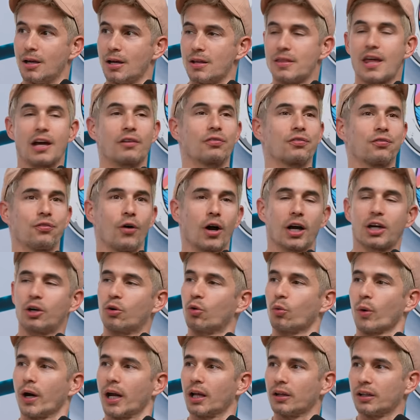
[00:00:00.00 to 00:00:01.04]
That fucking
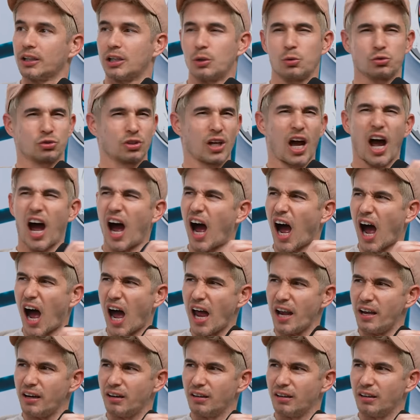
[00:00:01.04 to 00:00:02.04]
railing. It yeah. was hot.